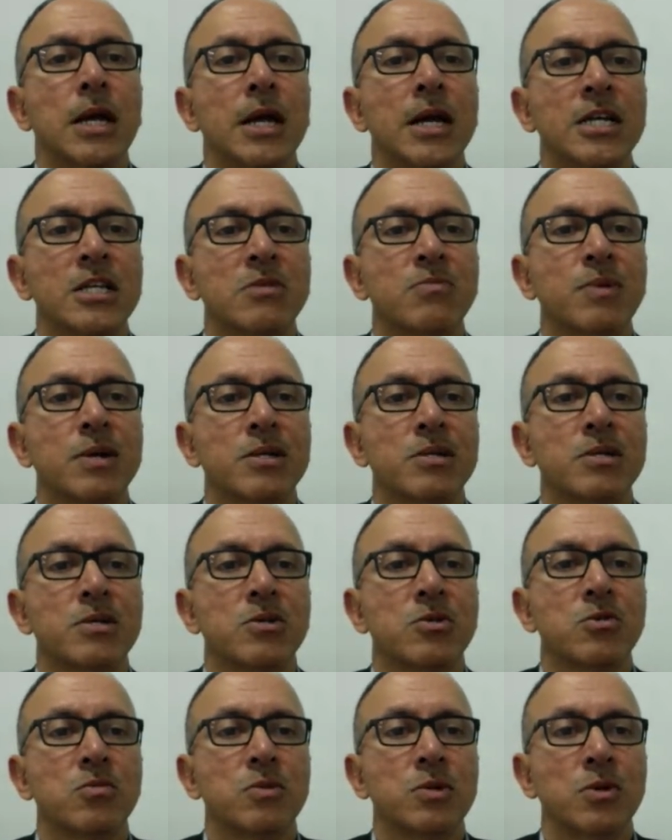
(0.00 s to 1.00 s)

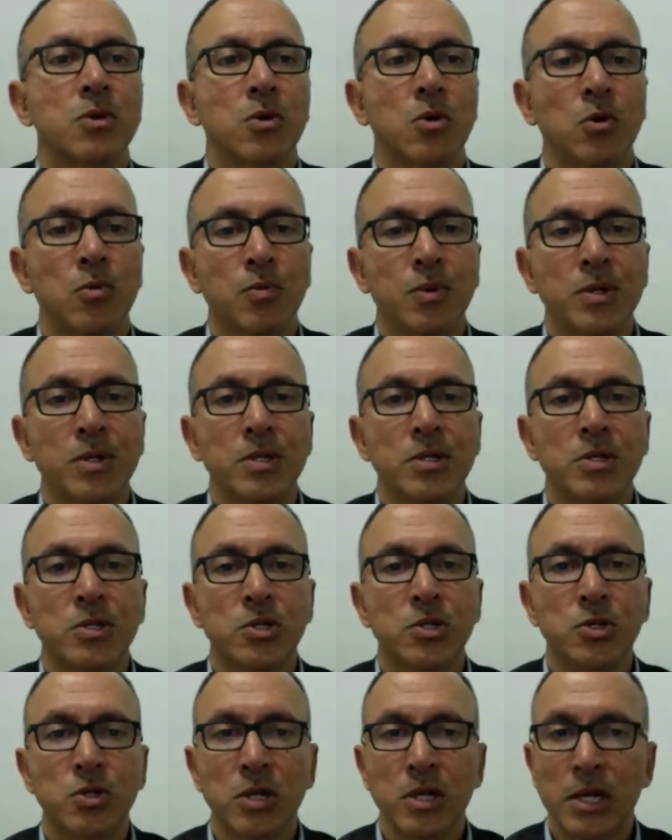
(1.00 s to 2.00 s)
expected to be open in
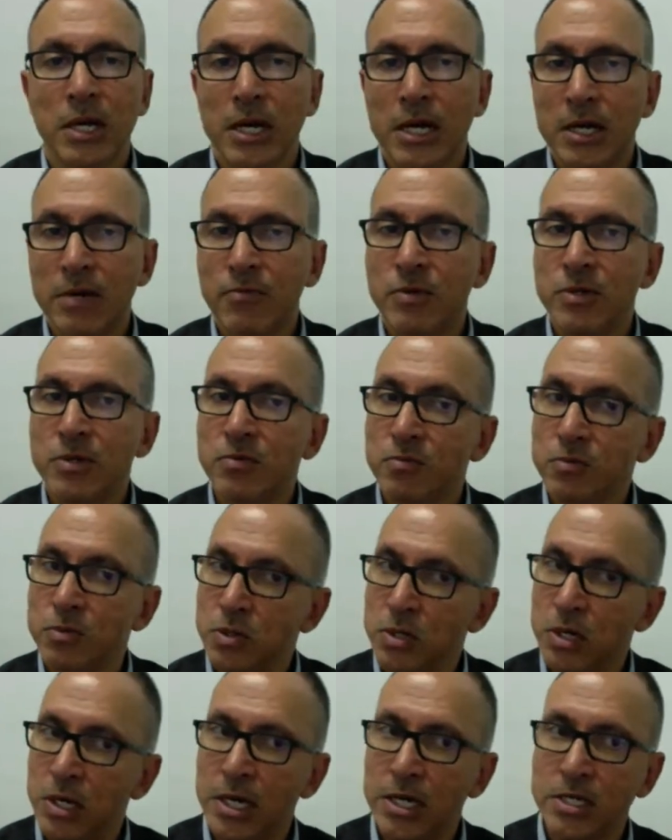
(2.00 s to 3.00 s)
July, which
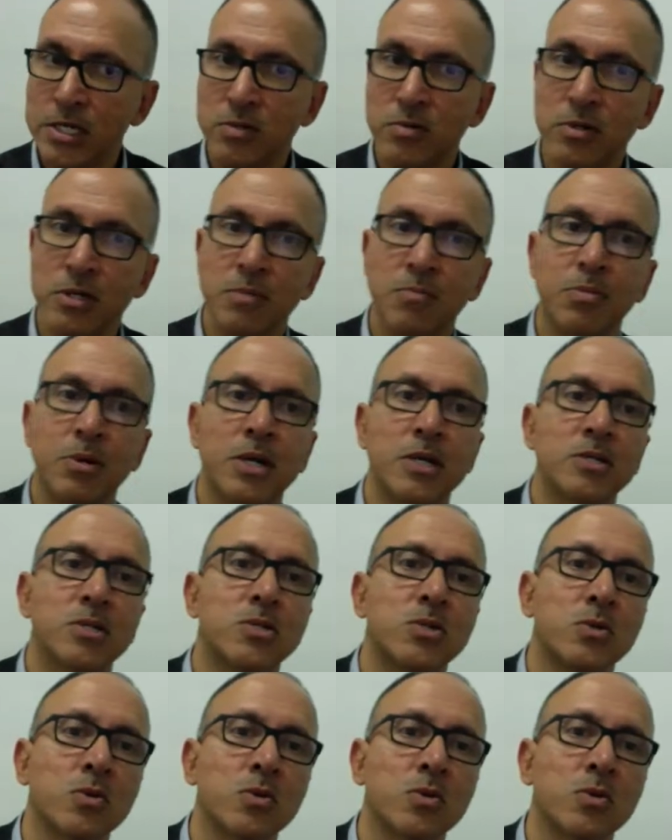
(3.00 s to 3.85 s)
July has already passed.